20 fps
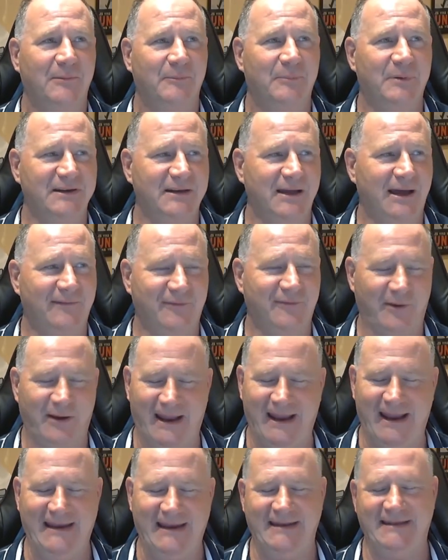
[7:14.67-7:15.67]
but not for
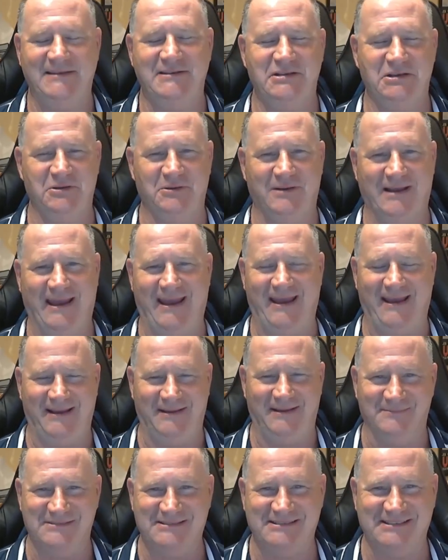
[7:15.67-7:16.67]
82
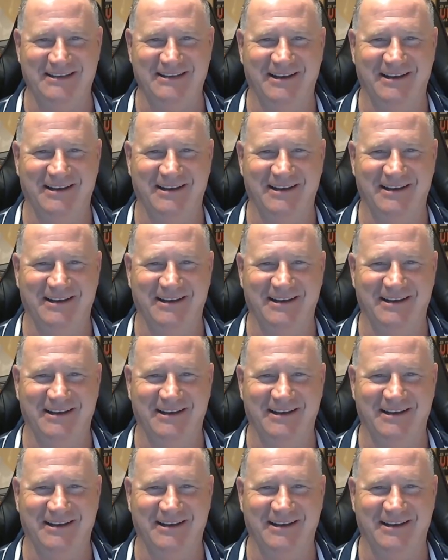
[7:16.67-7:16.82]
games.